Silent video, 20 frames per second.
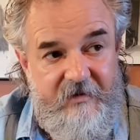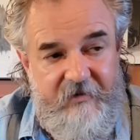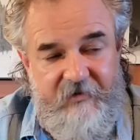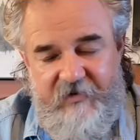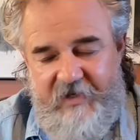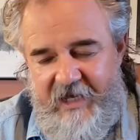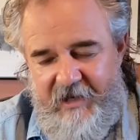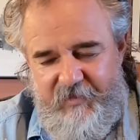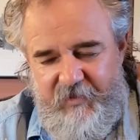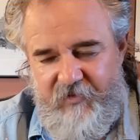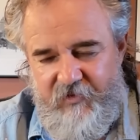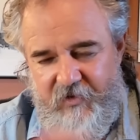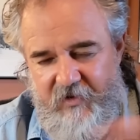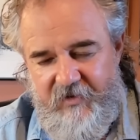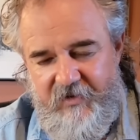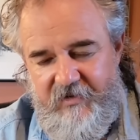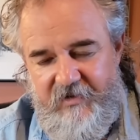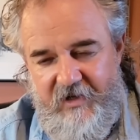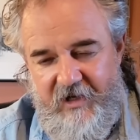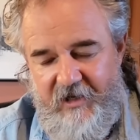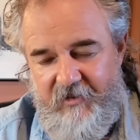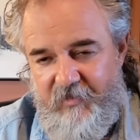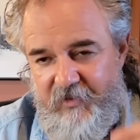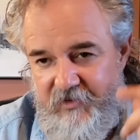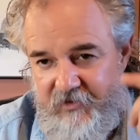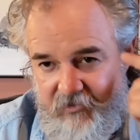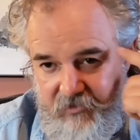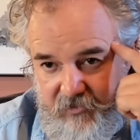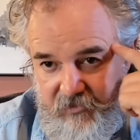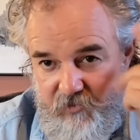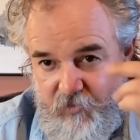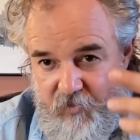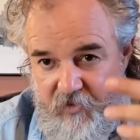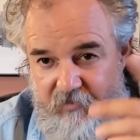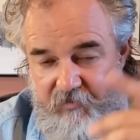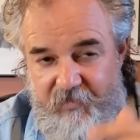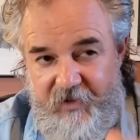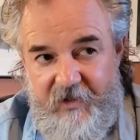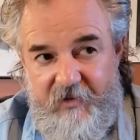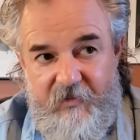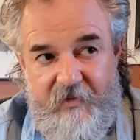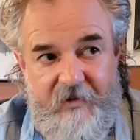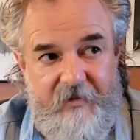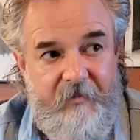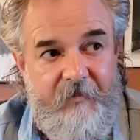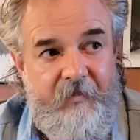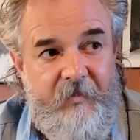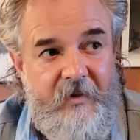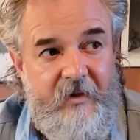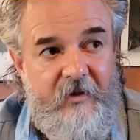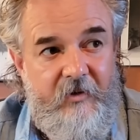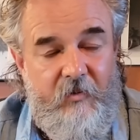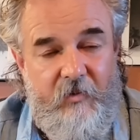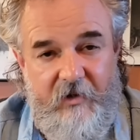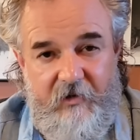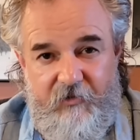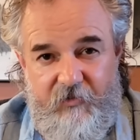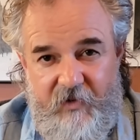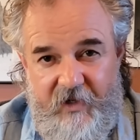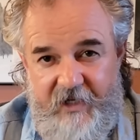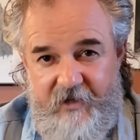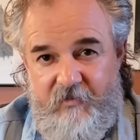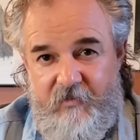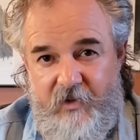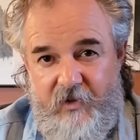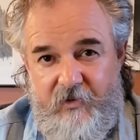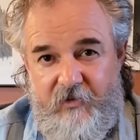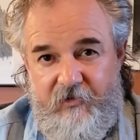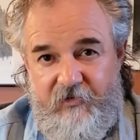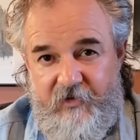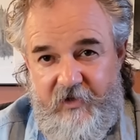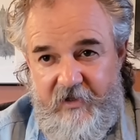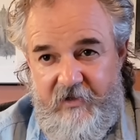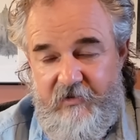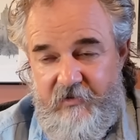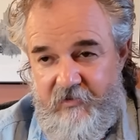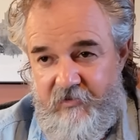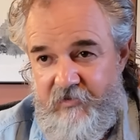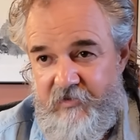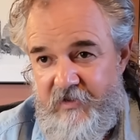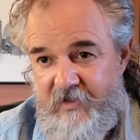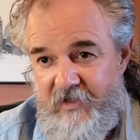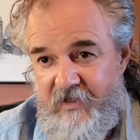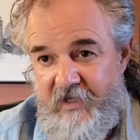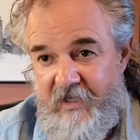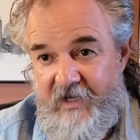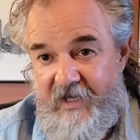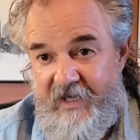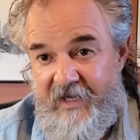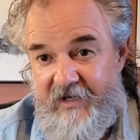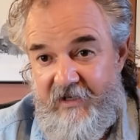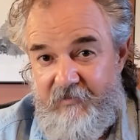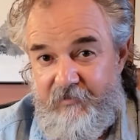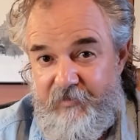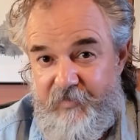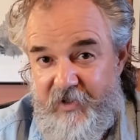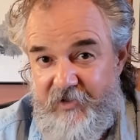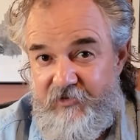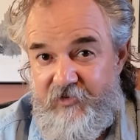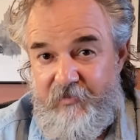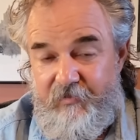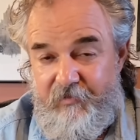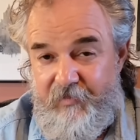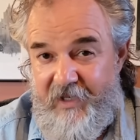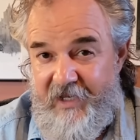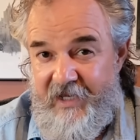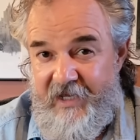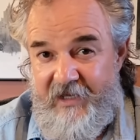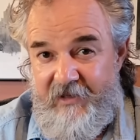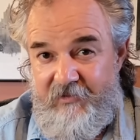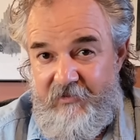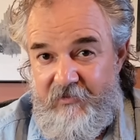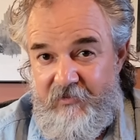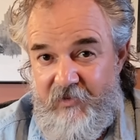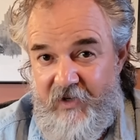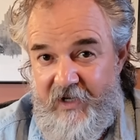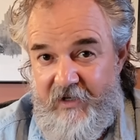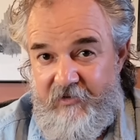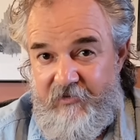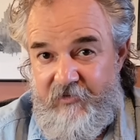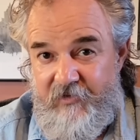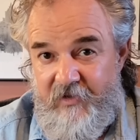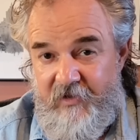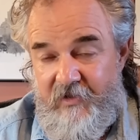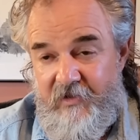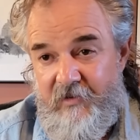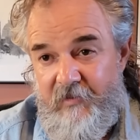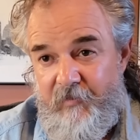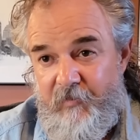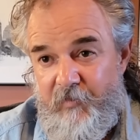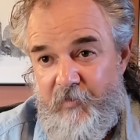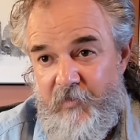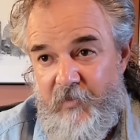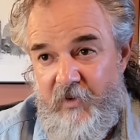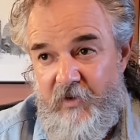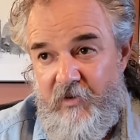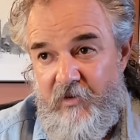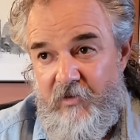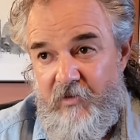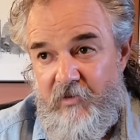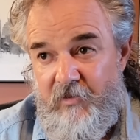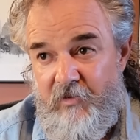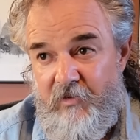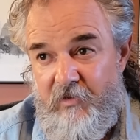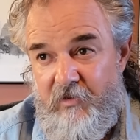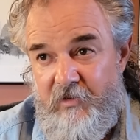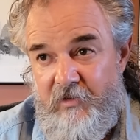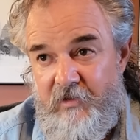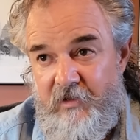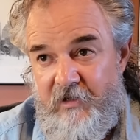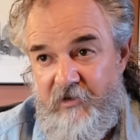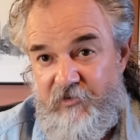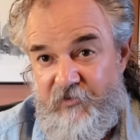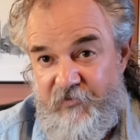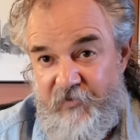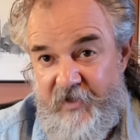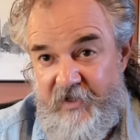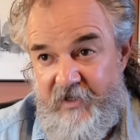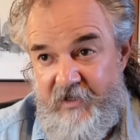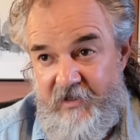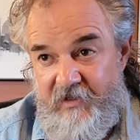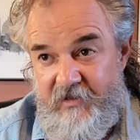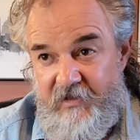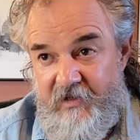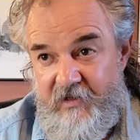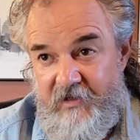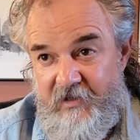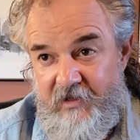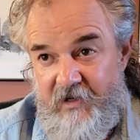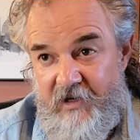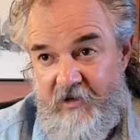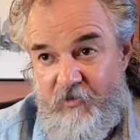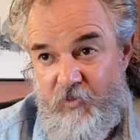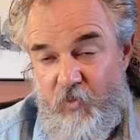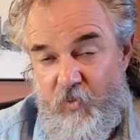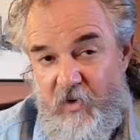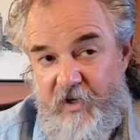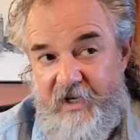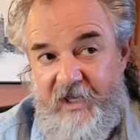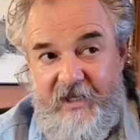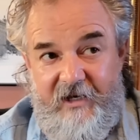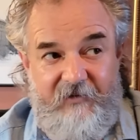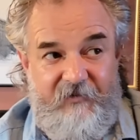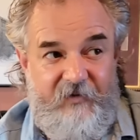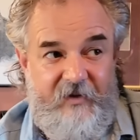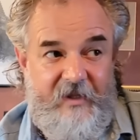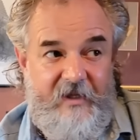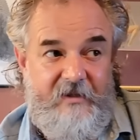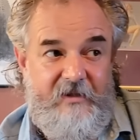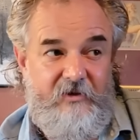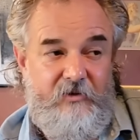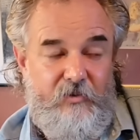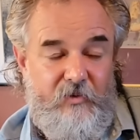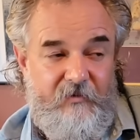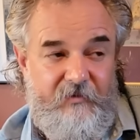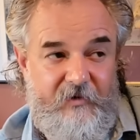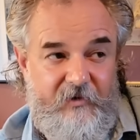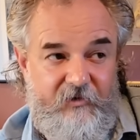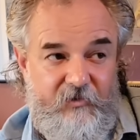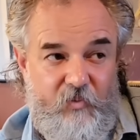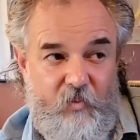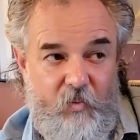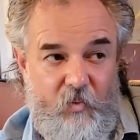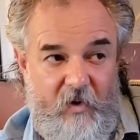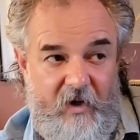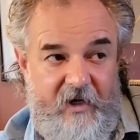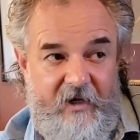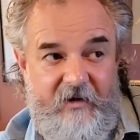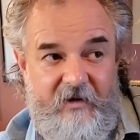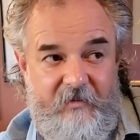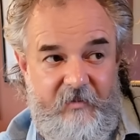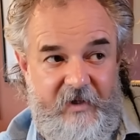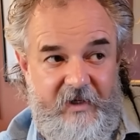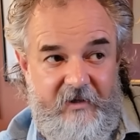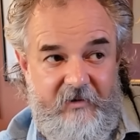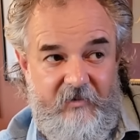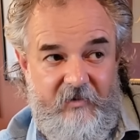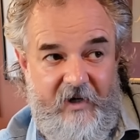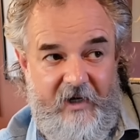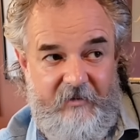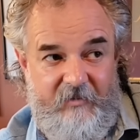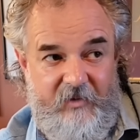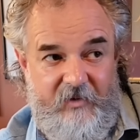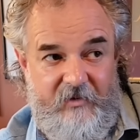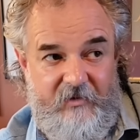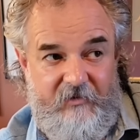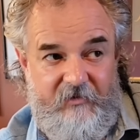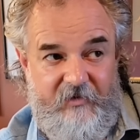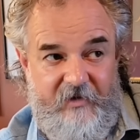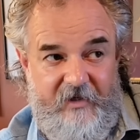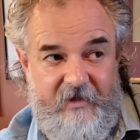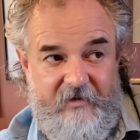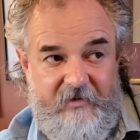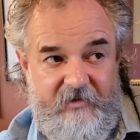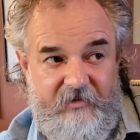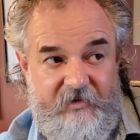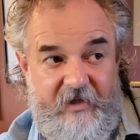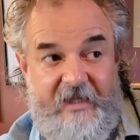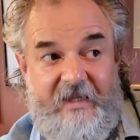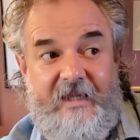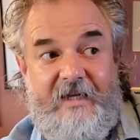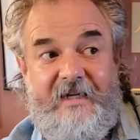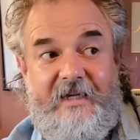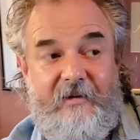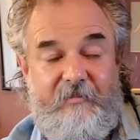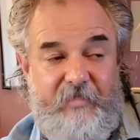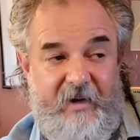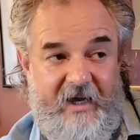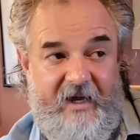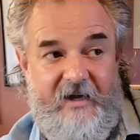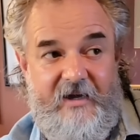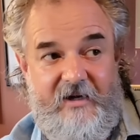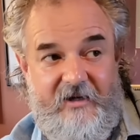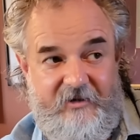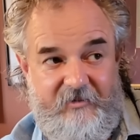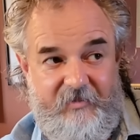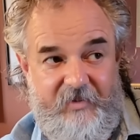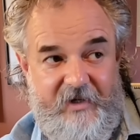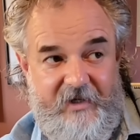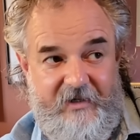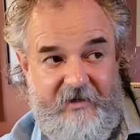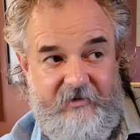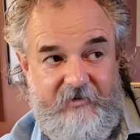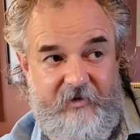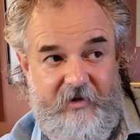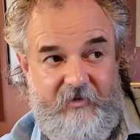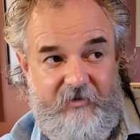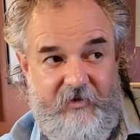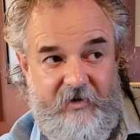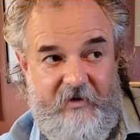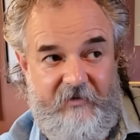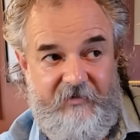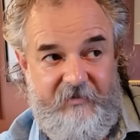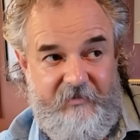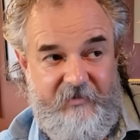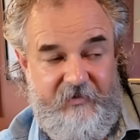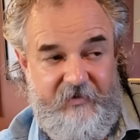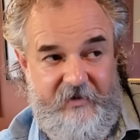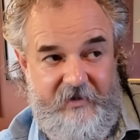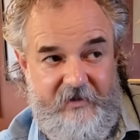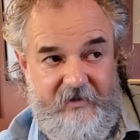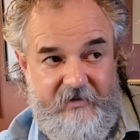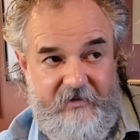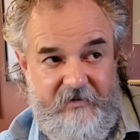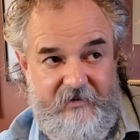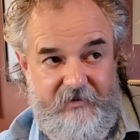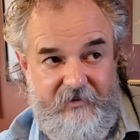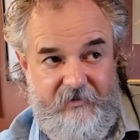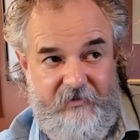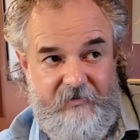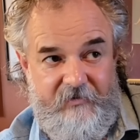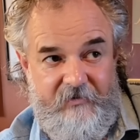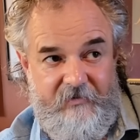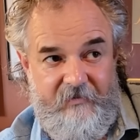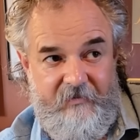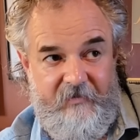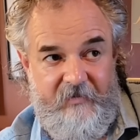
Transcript: this happens all the time, but there was one big one when I was riding motorcycles, and I had a bunch of bad wrecks. It's funny, on one hand, I feel like the universe wanted me to ride motorcycles and then get back on a bike because I was off them for years.